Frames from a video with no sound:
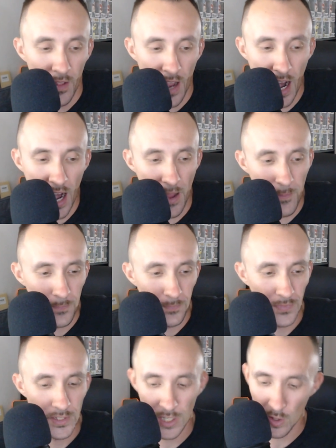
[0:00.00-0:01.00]
Alright,
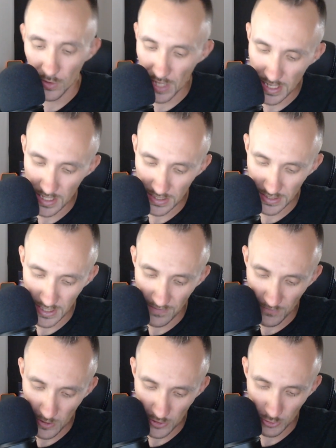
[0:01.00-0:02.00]
so that is the
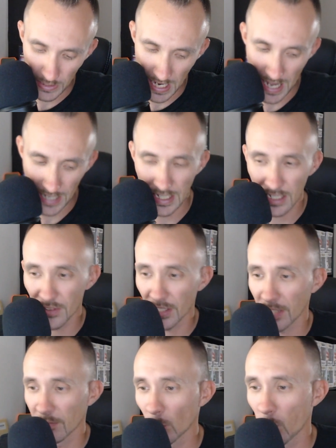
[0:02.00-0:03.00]
first three. I gotta
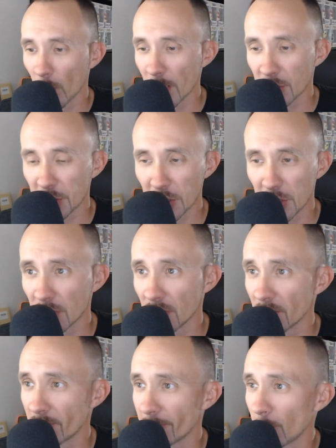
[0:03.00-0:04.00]
think of a
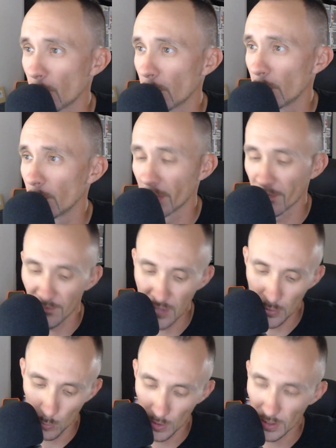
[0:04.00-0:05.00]
question for the
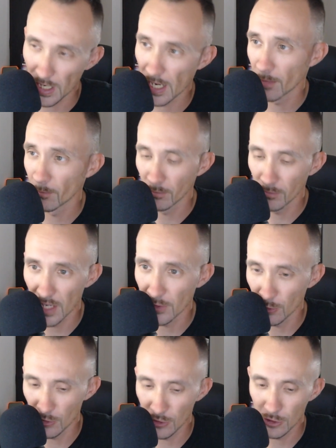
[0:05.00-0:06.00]
fifth one. I am not
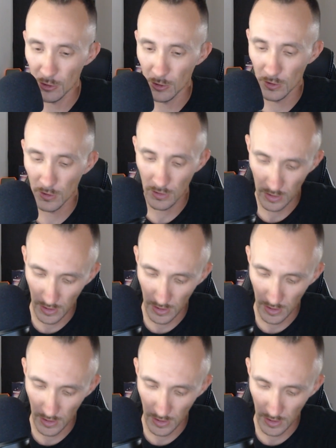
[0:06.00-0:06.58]
too sure.